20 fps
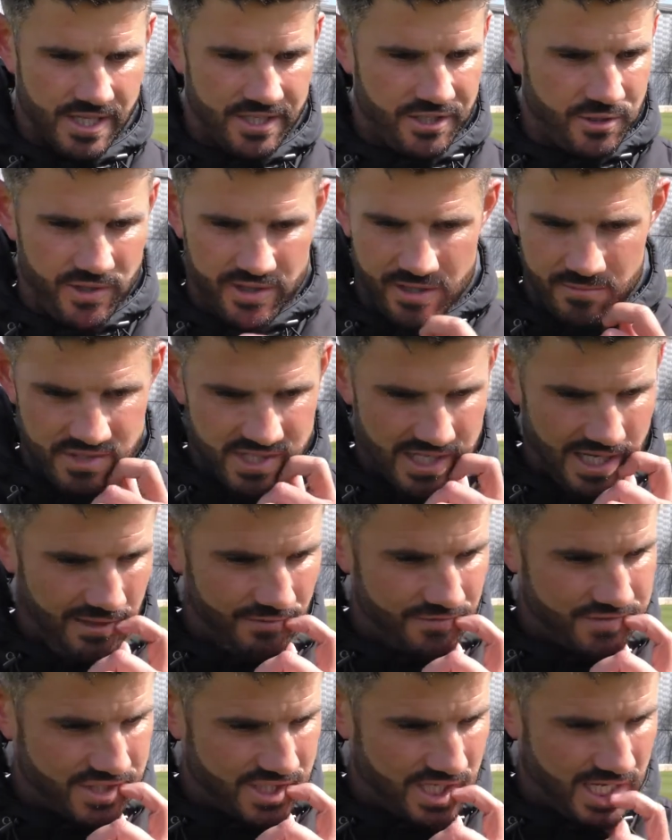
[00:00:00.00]
They do it
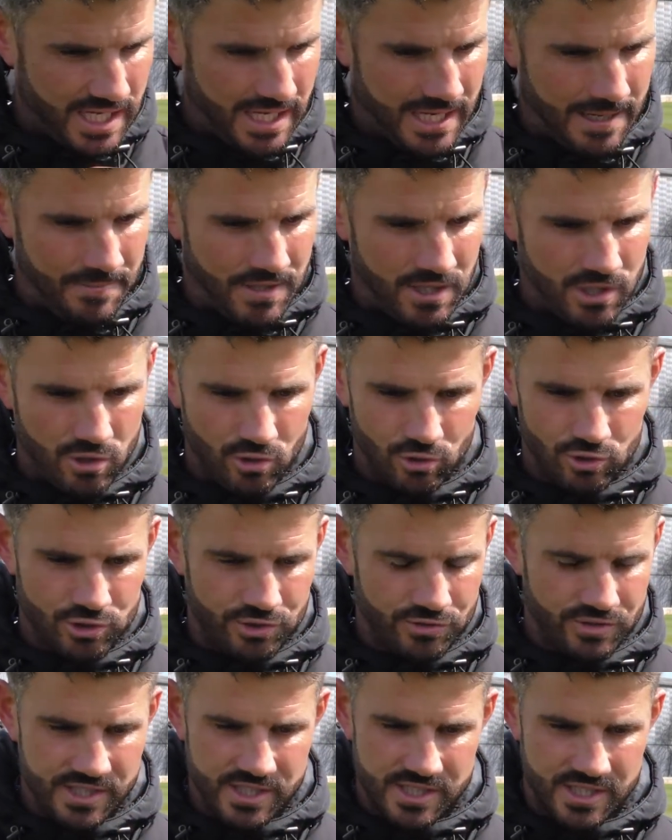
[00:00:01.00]
themselves. The
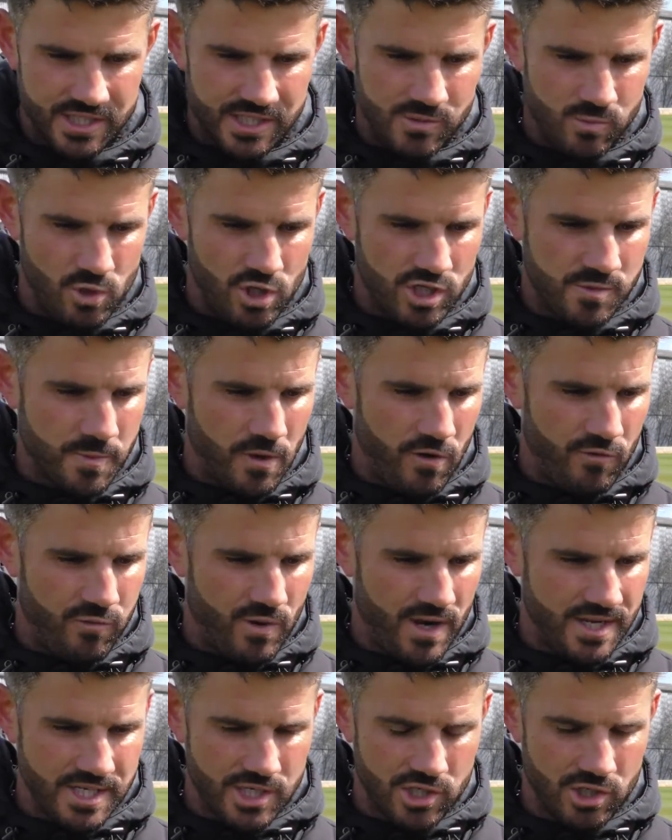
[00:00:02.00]
culture is works both ways.